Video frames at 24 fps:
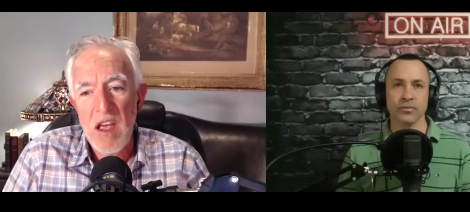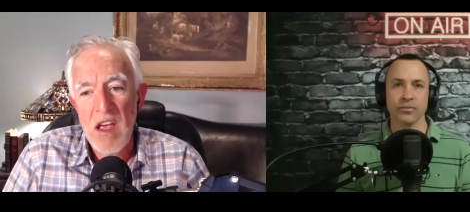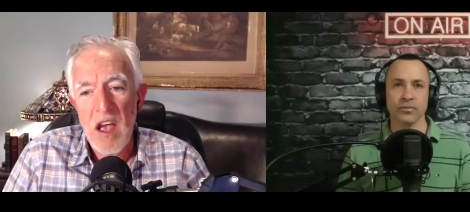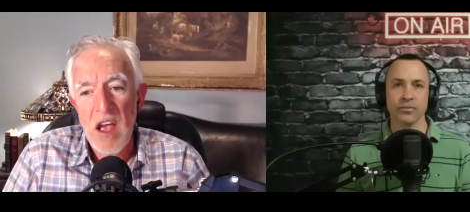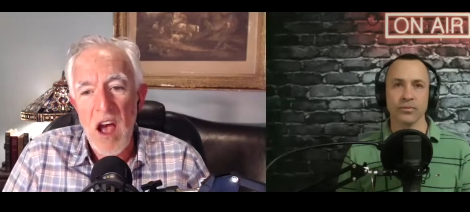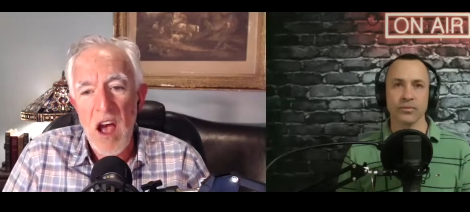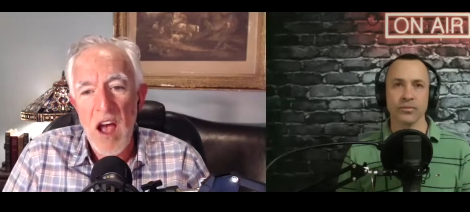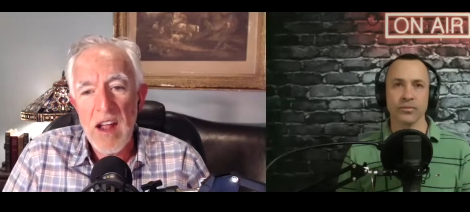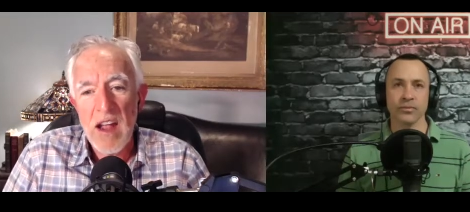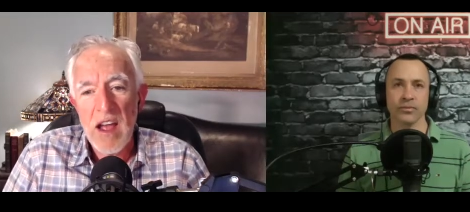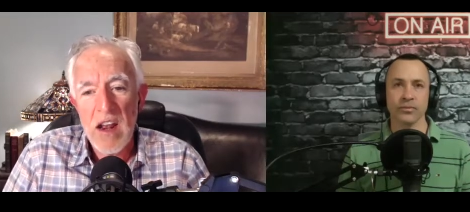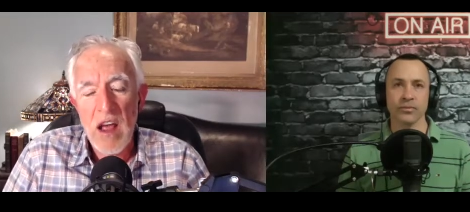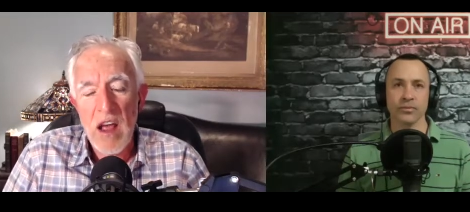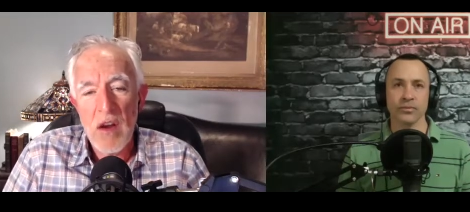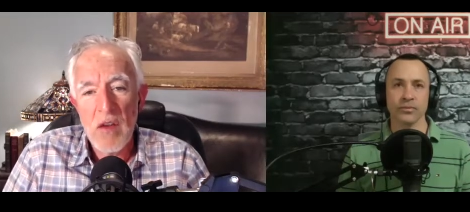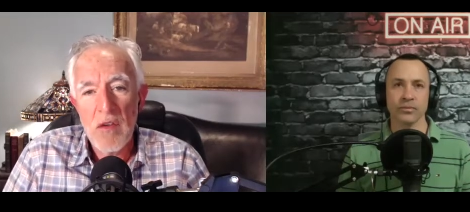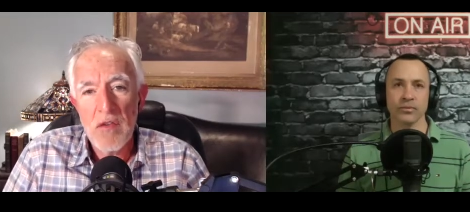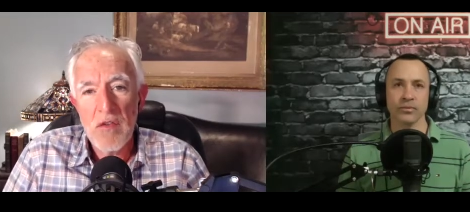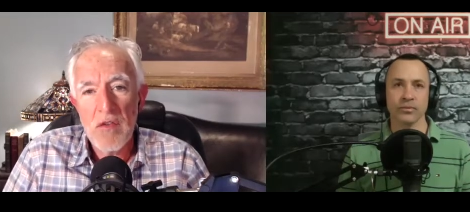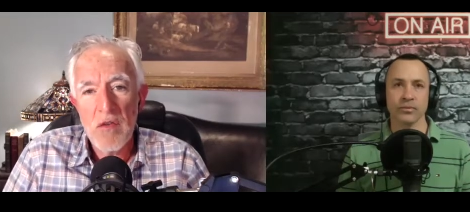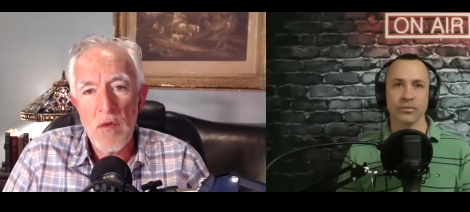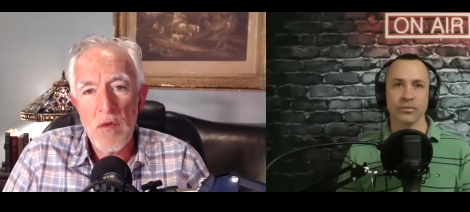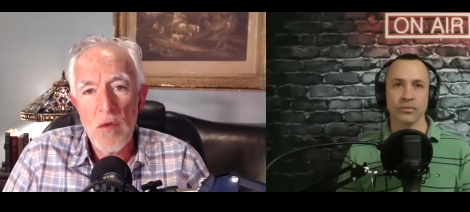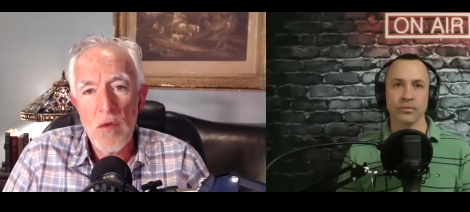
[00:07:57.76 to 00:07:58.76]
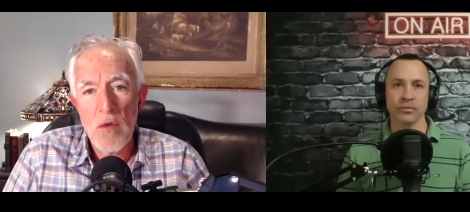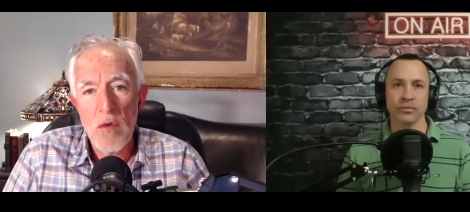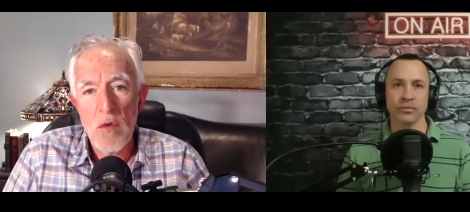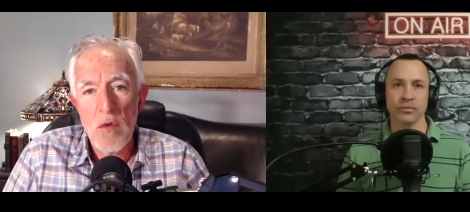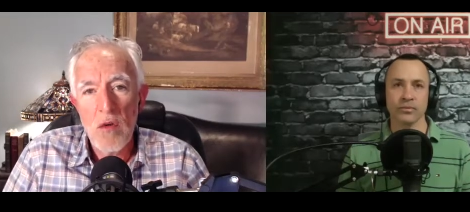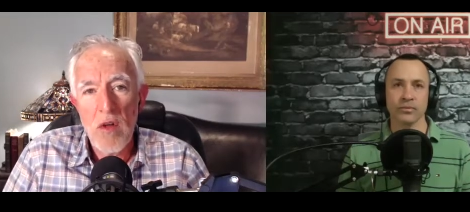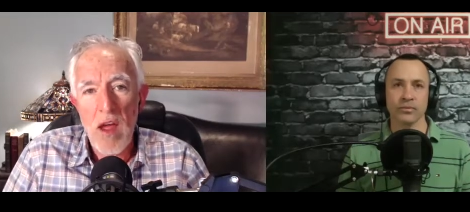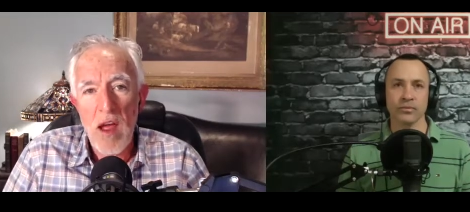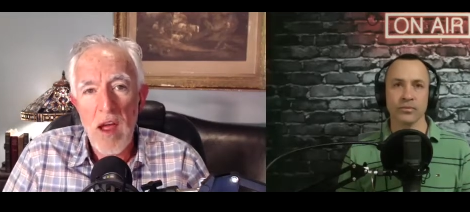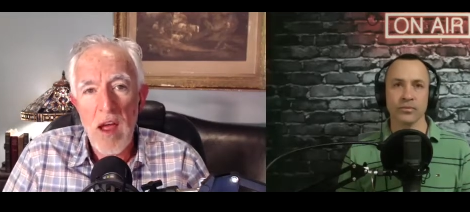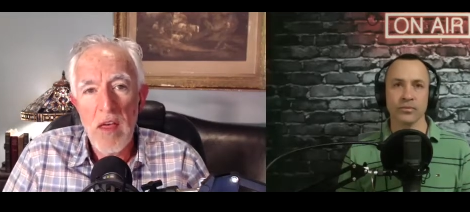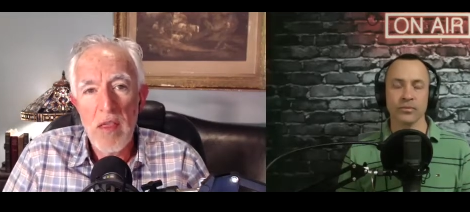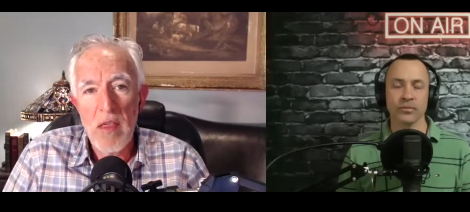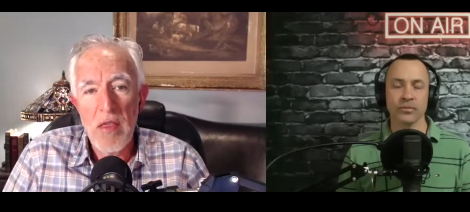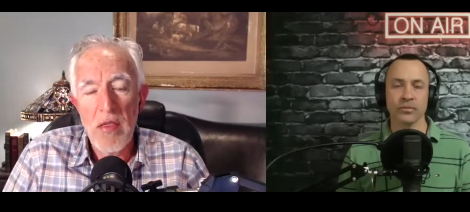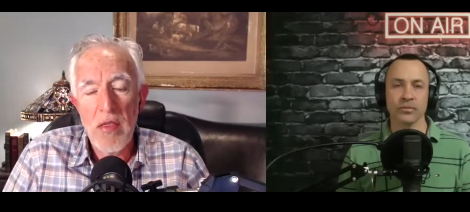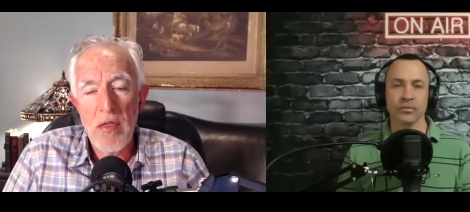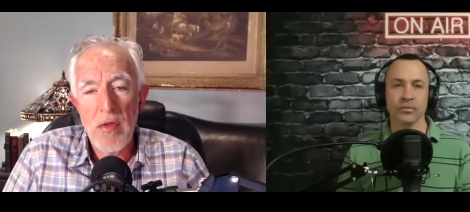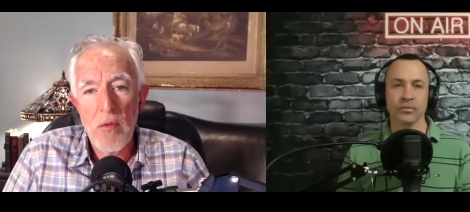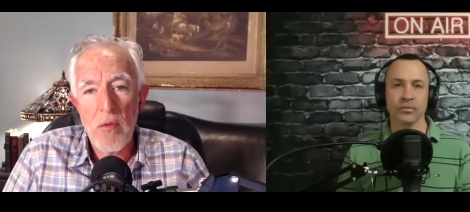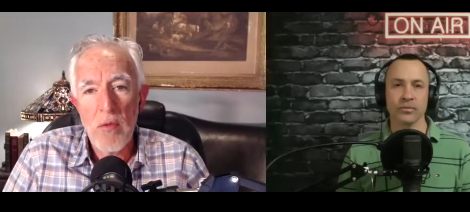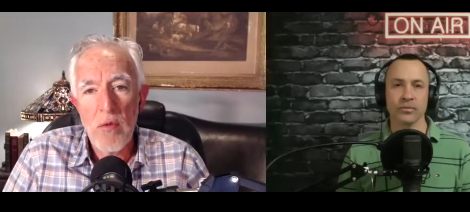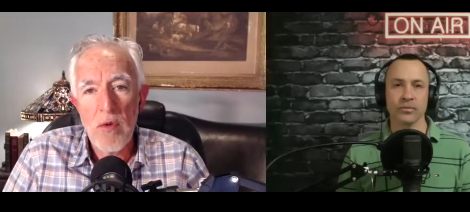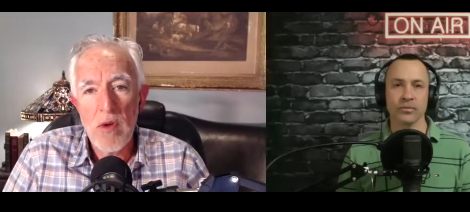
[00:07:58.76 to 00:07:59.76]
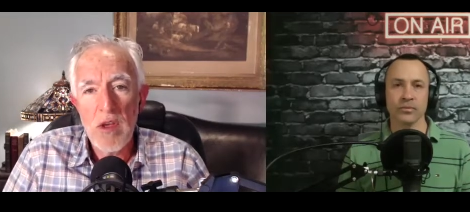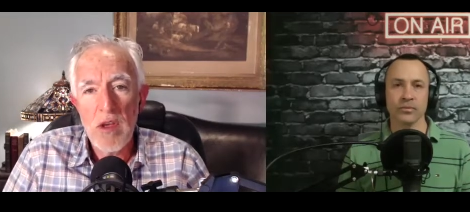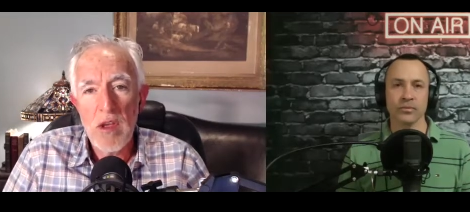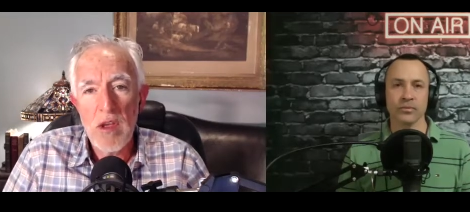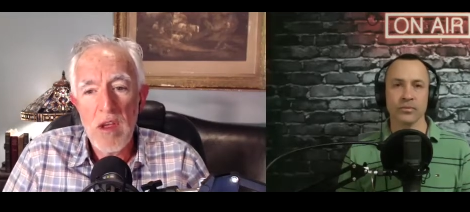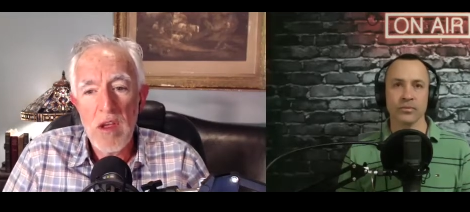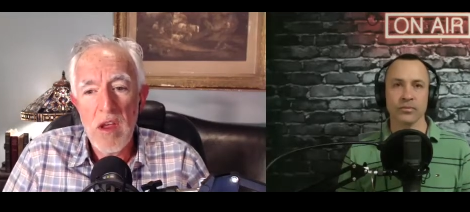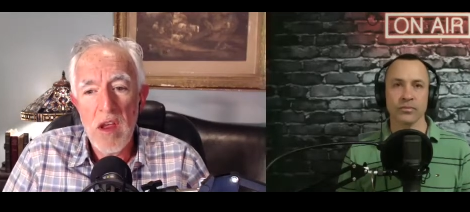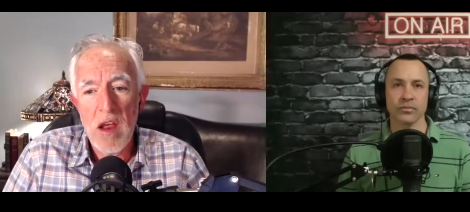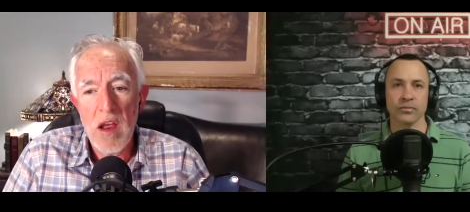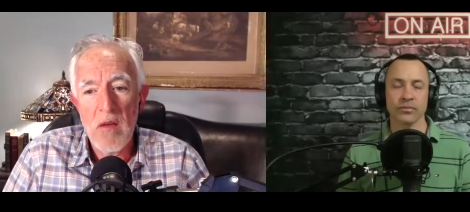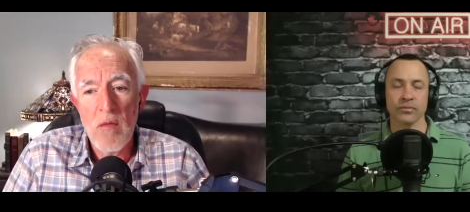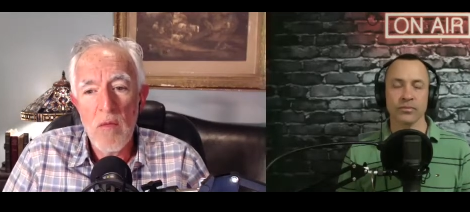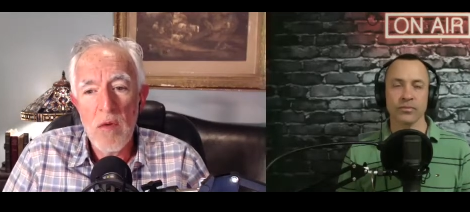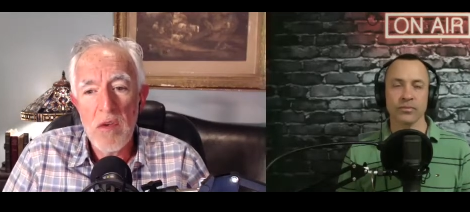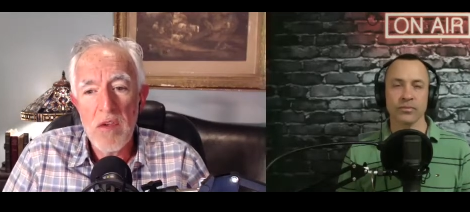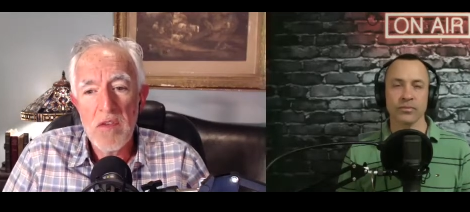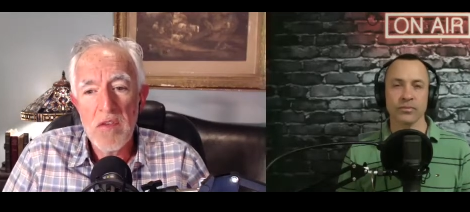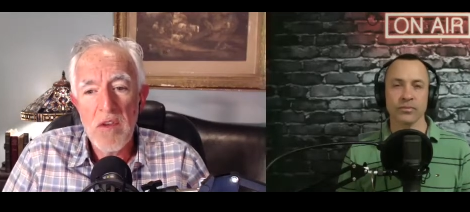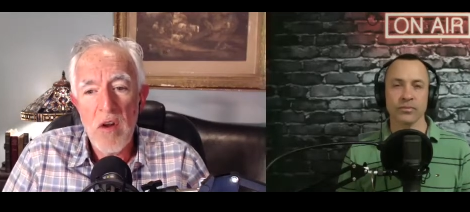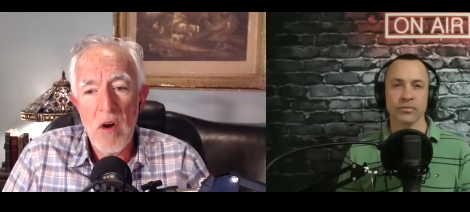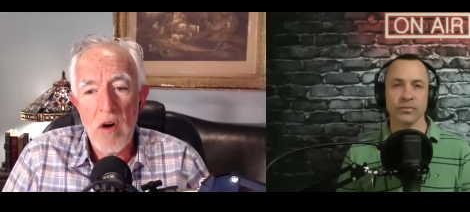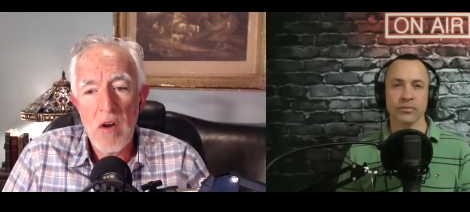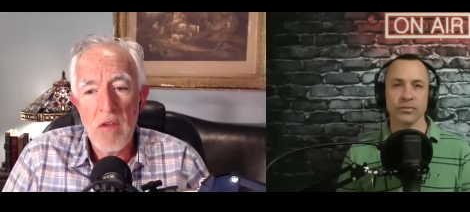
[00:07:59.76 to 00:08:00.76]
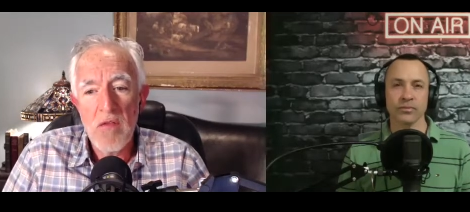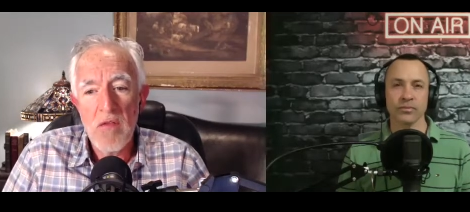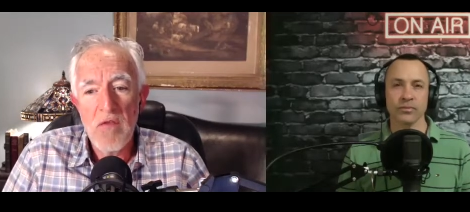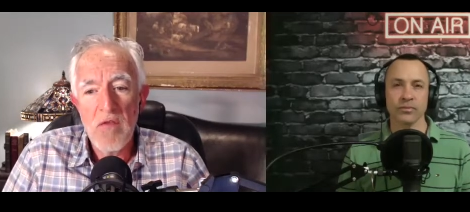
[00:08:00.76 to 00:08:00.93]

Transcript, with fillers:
Speaker 1: I got out of school at three and we started